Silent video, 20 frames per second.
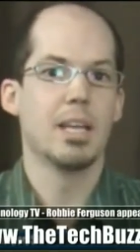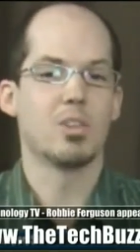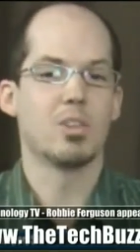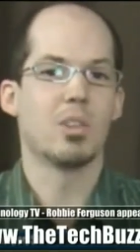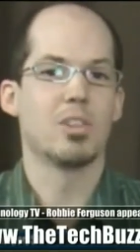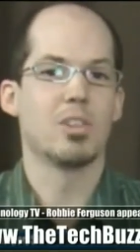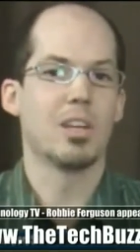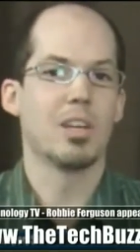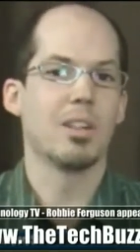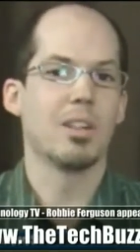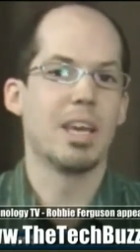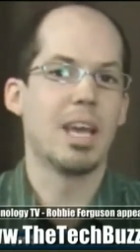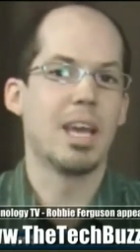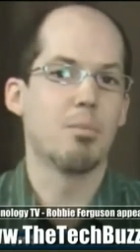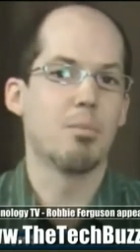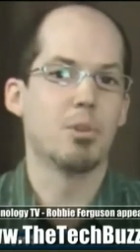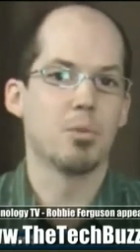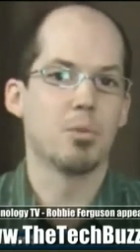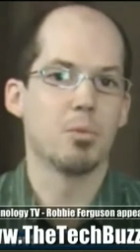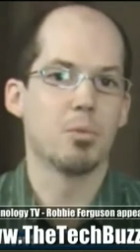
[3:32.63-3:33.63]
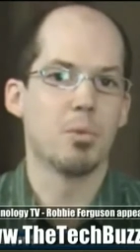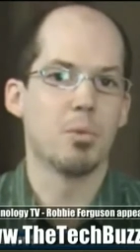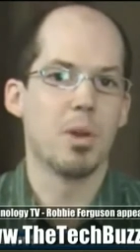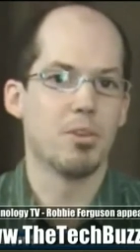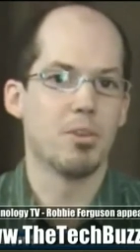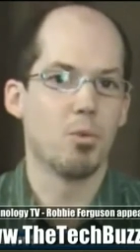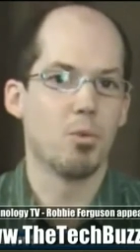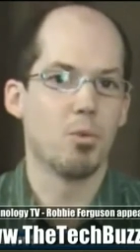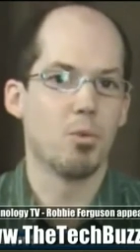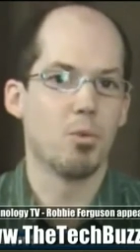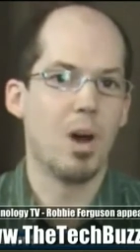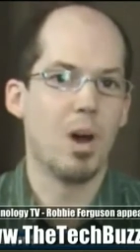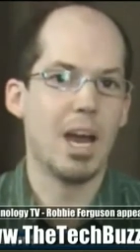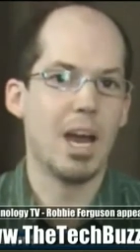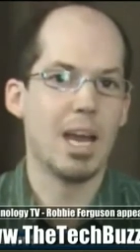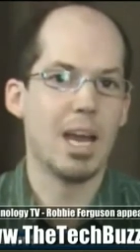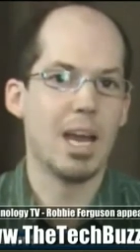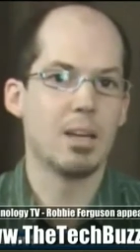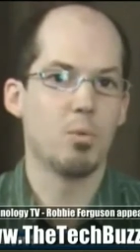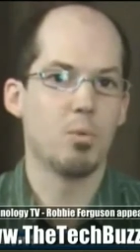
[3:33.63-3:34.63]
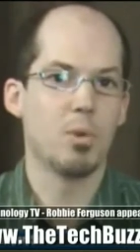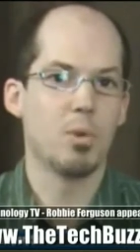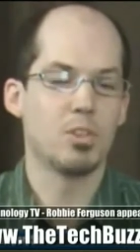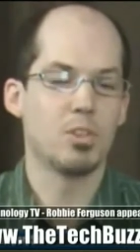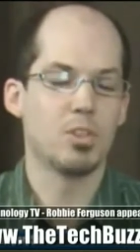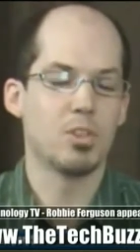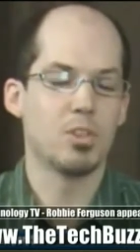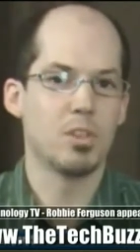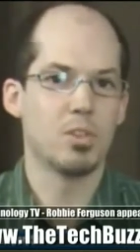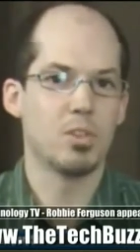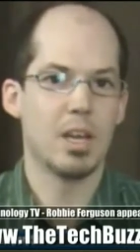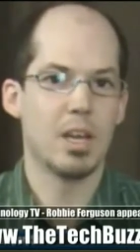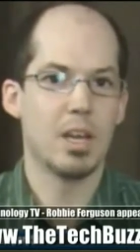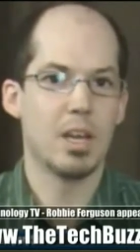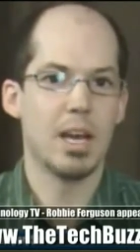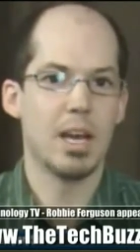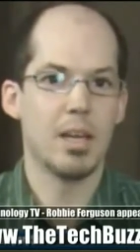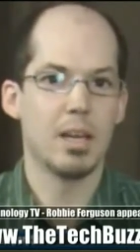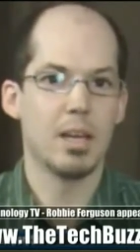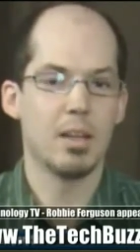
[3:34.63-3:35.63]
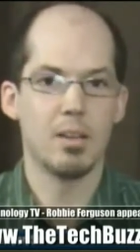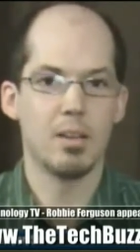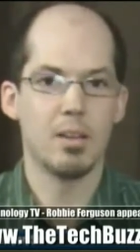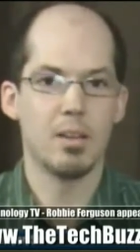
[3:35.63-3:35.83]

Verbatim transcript: necessarily able to run under Wine, which is uh,